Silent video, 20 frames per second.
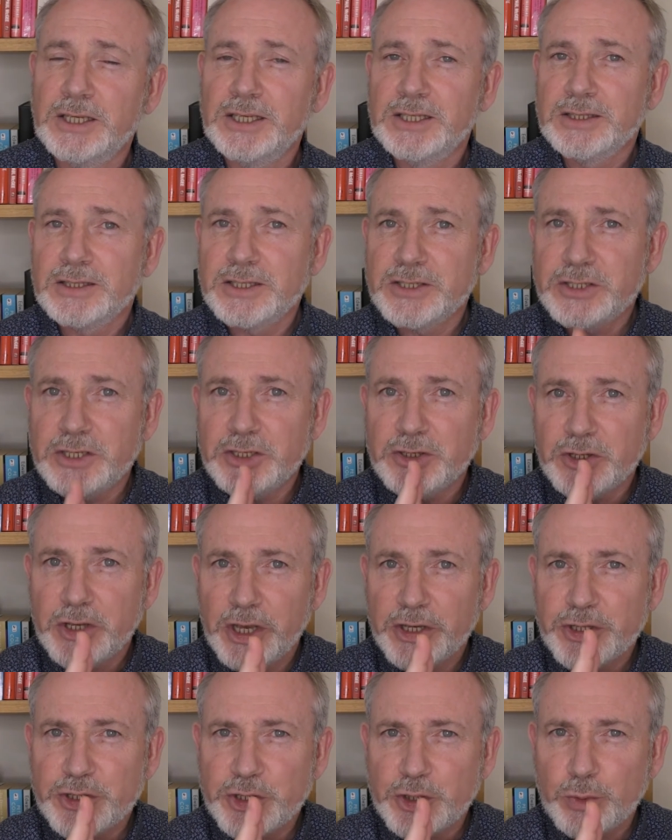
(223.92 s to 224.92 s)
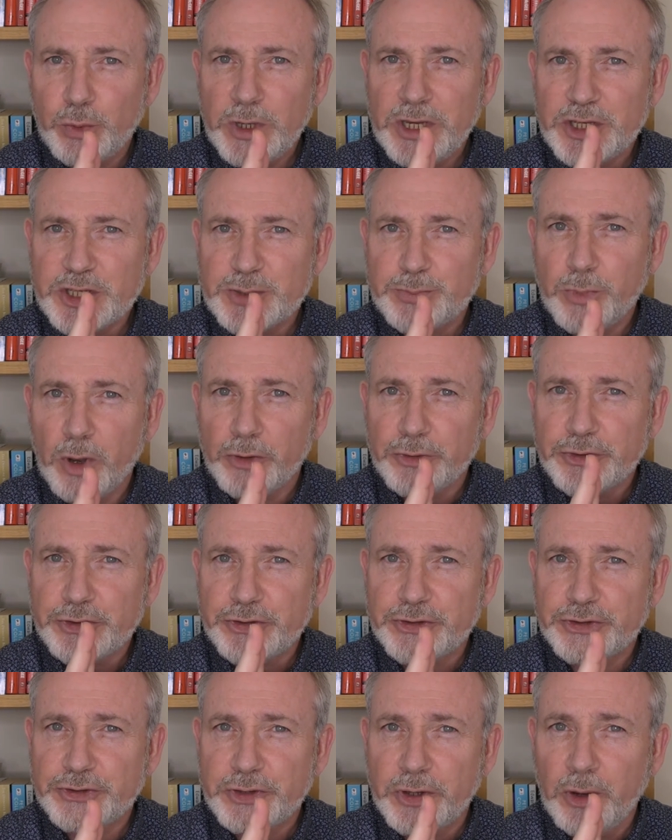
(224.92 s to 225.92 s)
There's a sweet spot
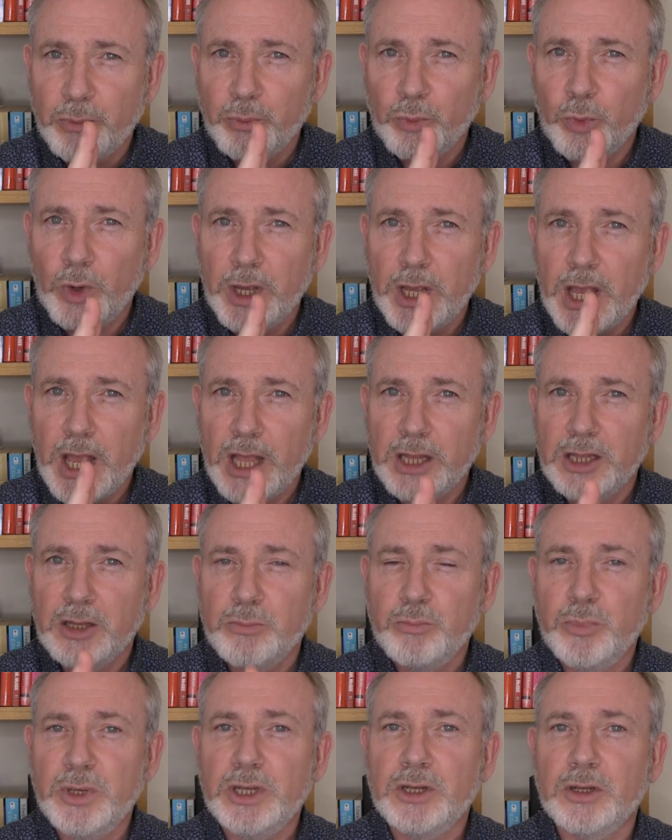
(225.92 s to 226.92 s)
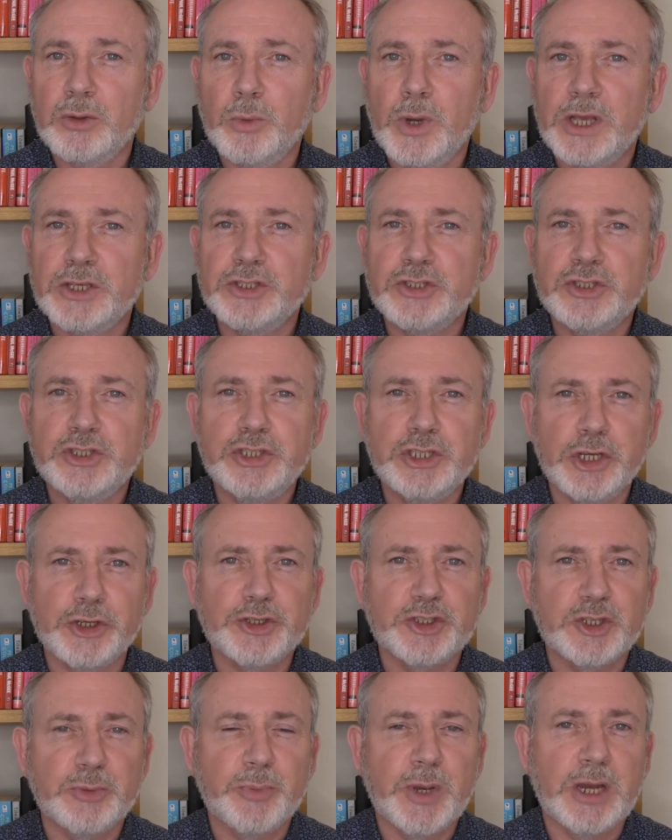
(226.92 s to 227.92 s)
somewhere in the middle where it's
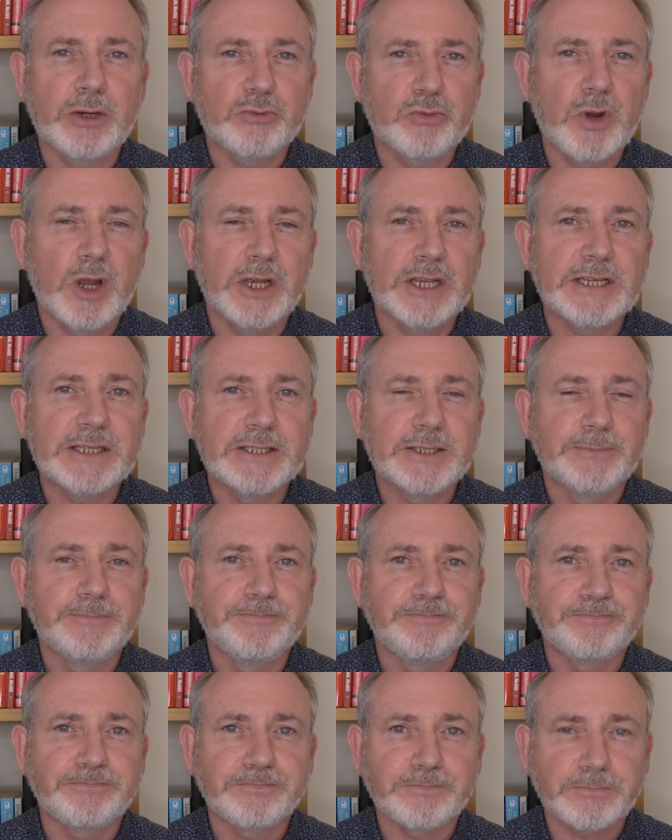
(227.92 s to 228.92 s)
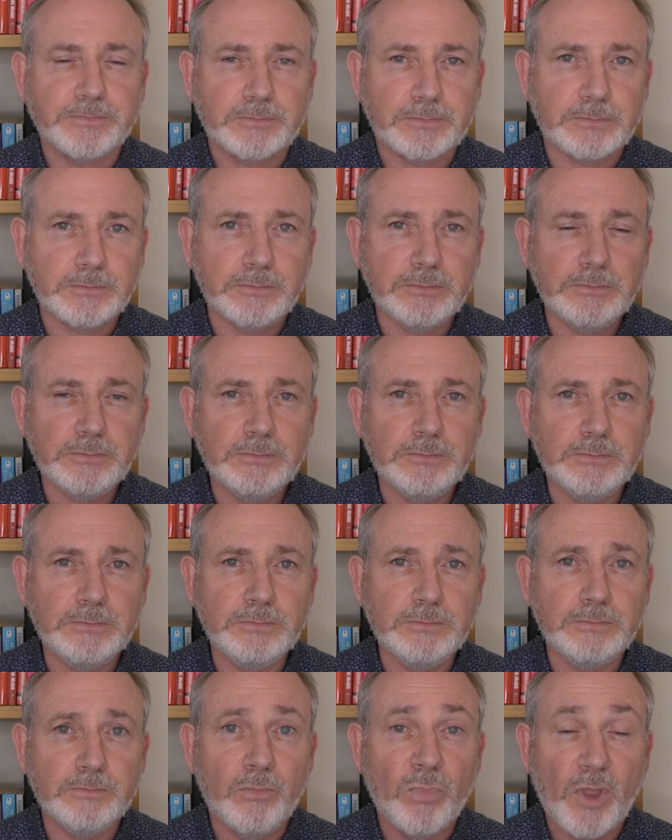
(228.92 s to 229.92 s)
just about right.
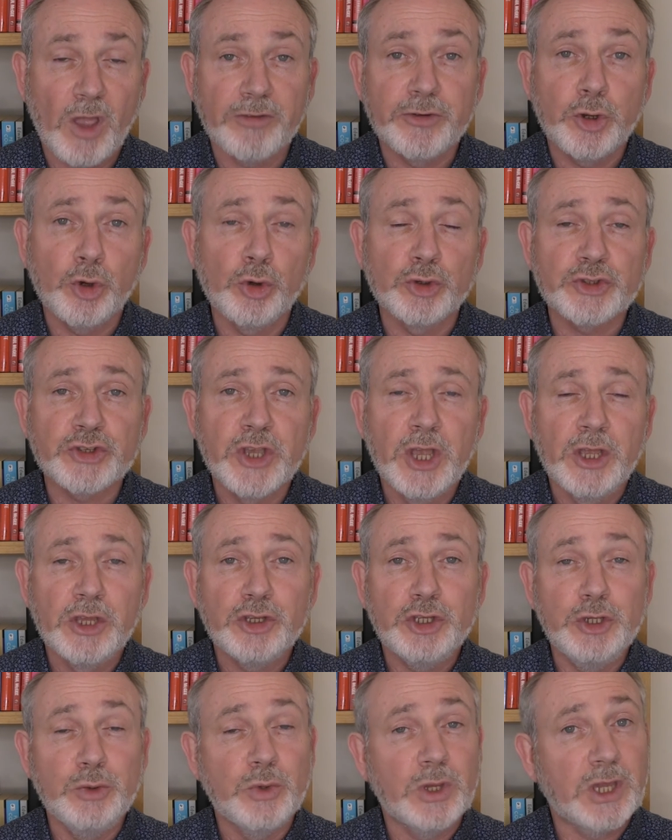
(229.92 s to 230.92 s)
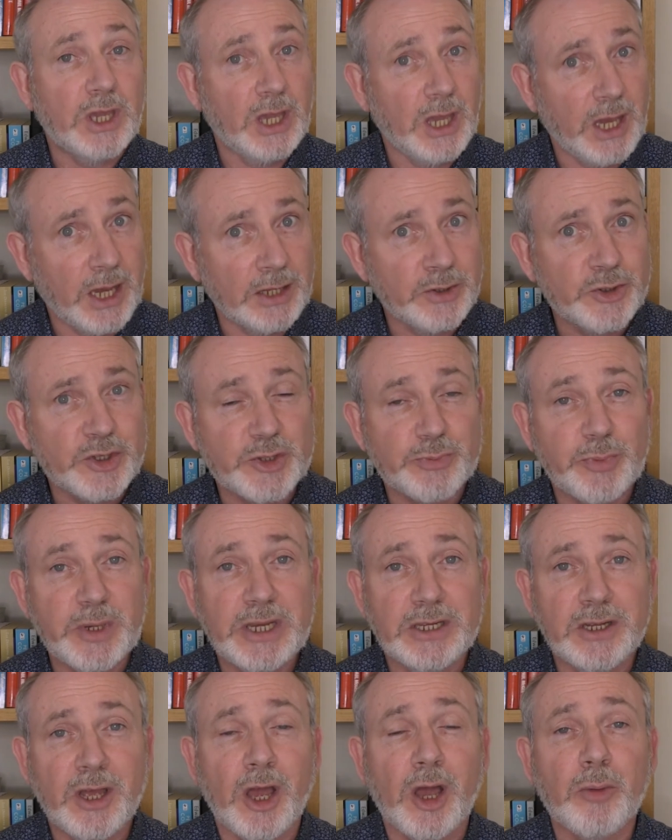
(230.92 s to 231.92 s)
Of course, you can
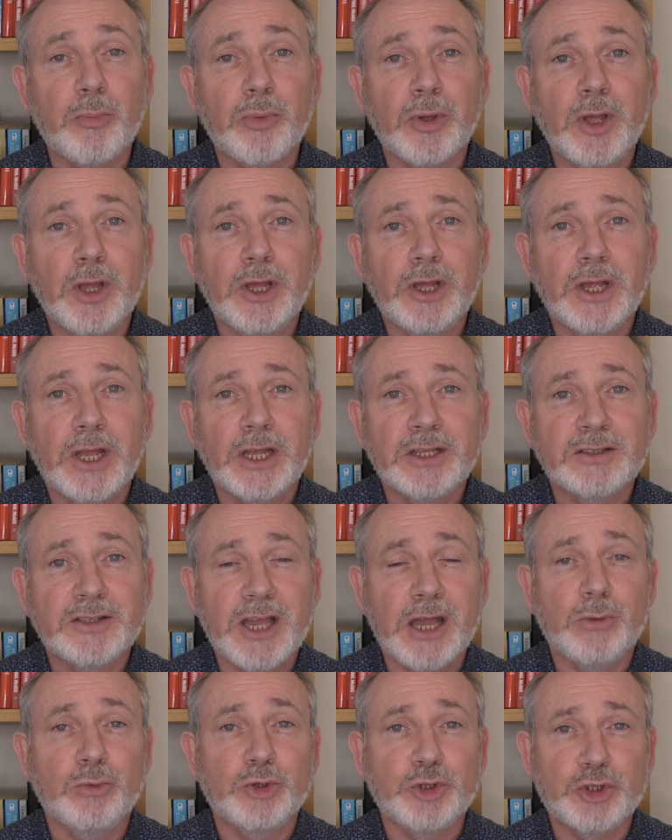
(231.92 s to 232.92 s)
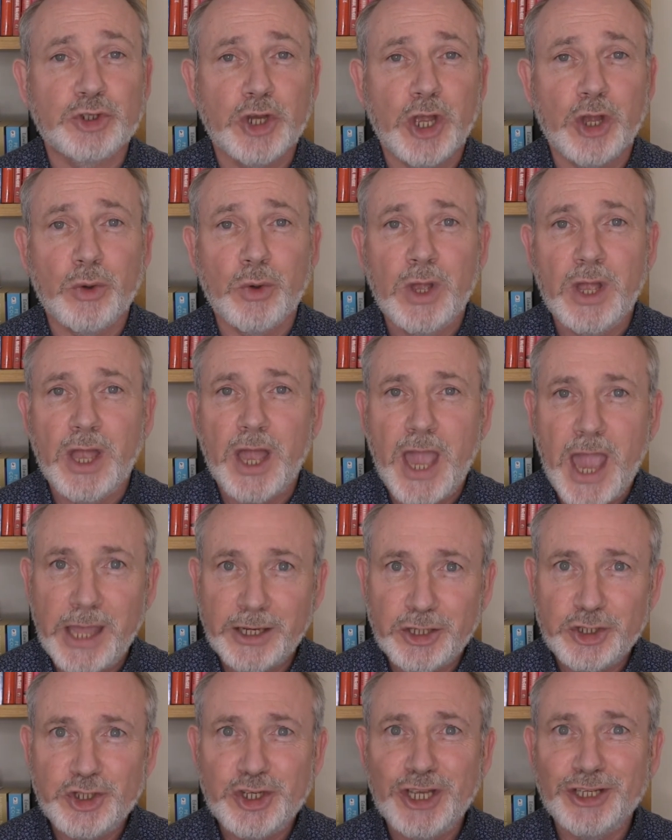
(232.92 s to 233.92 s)
speed up and that will show
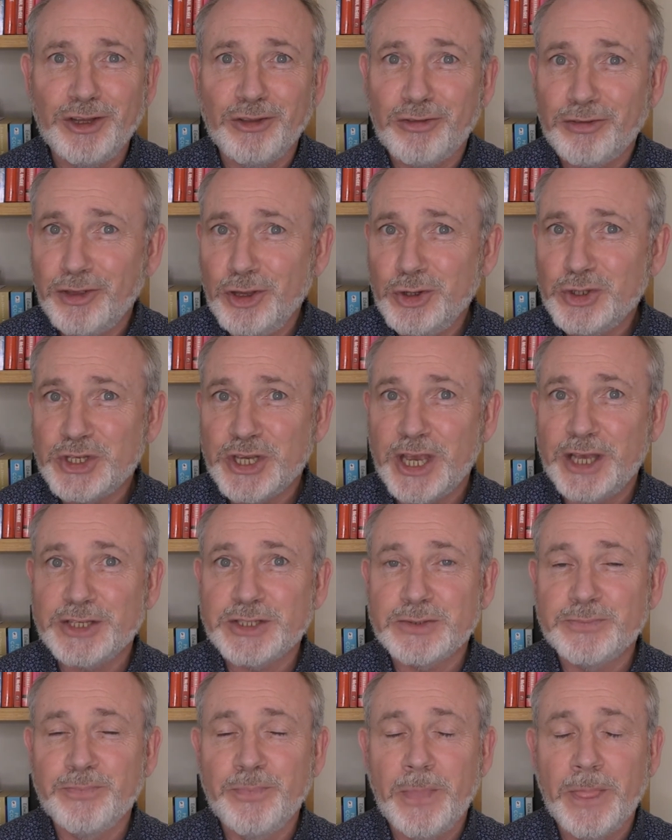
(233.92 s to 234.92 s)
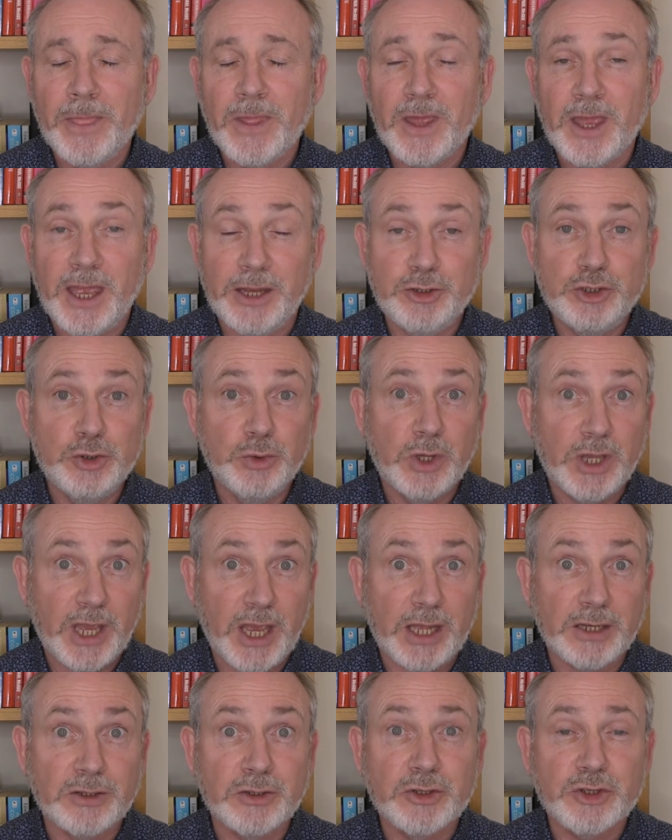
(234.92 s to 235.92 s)
energy and enthusiasm, and you
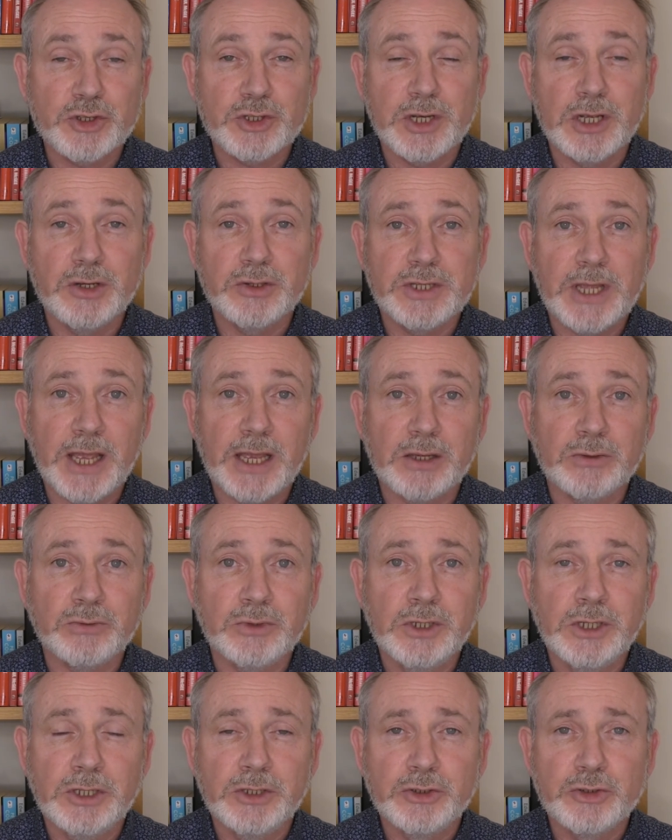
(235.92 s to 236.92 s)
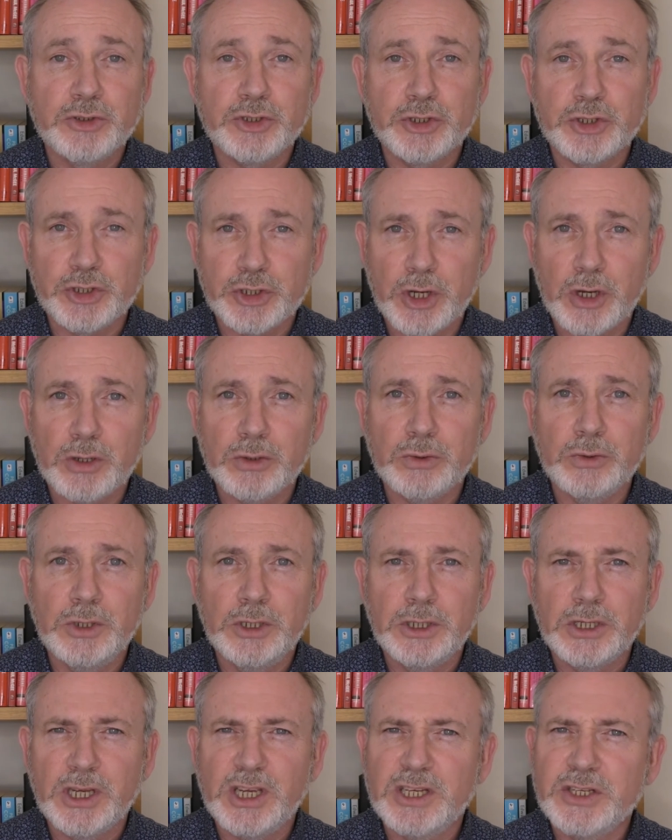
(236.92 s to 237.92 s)
can slow down to show
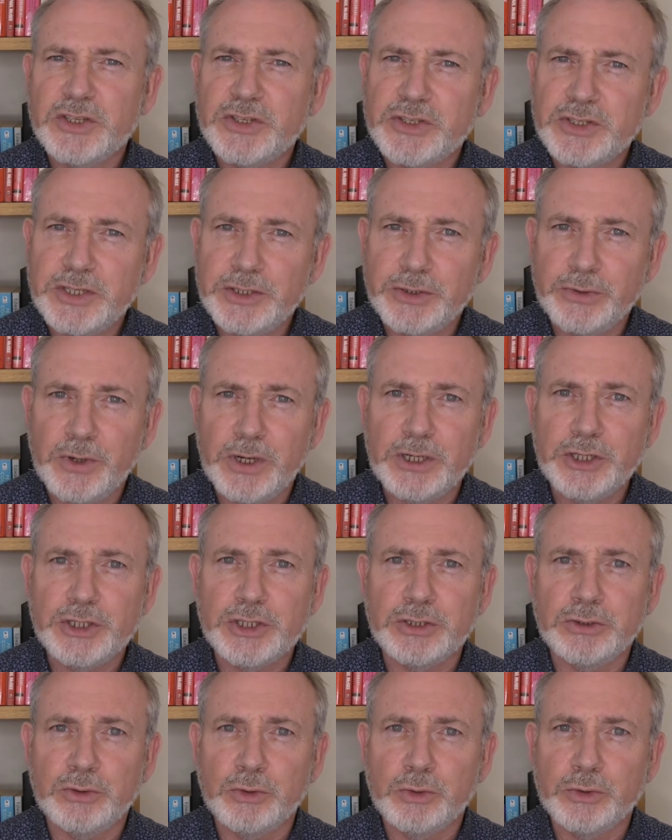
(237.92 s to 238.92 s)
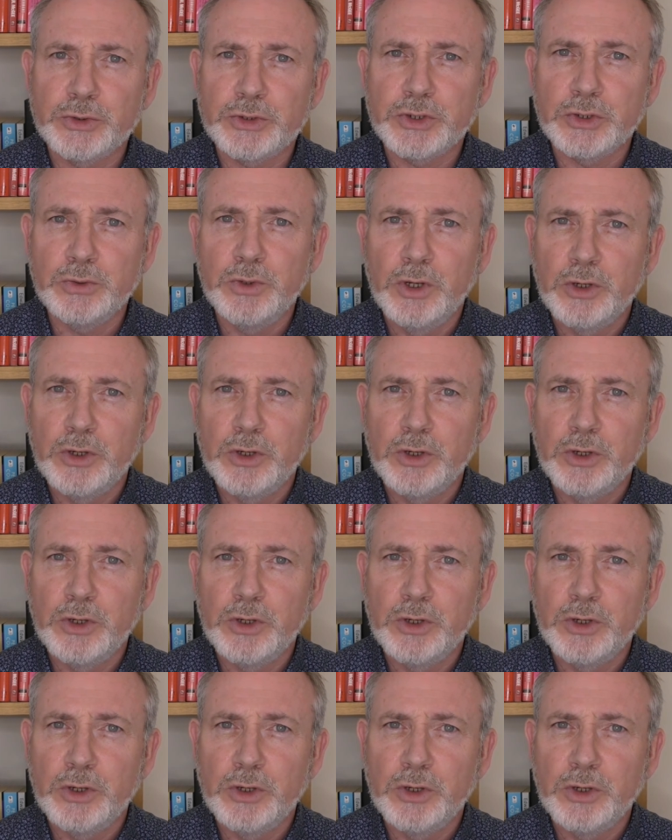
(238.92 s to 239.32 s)
consideration or to